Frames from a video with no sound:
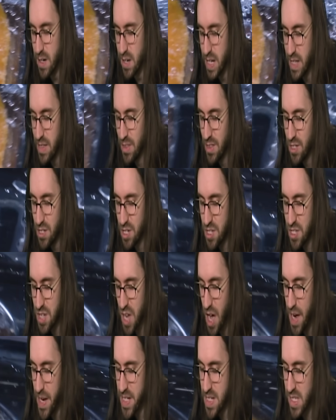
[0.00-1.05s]
It looks
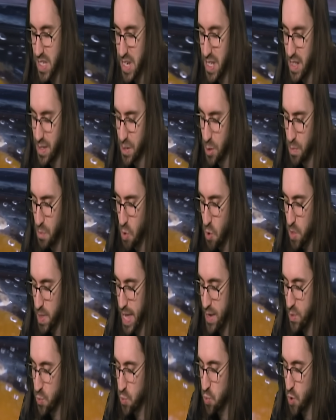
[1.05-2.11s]
honestly a little more like
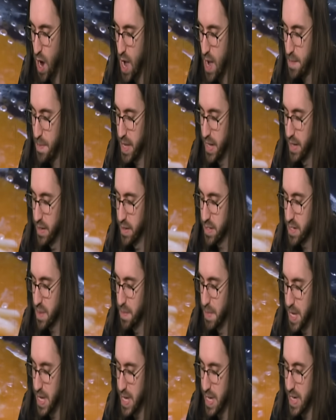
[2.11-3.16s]
ramen to
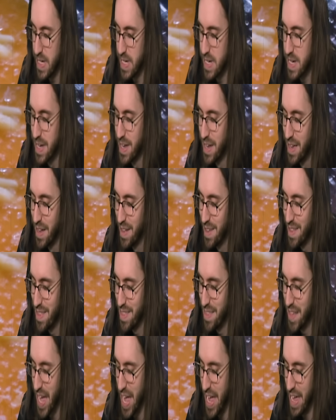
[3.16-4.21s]
me
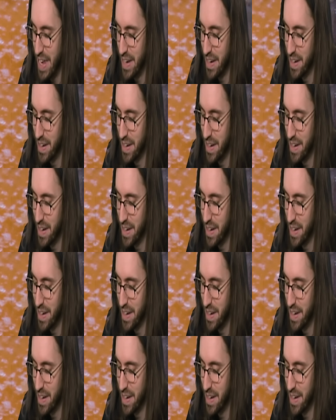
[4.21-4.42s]
than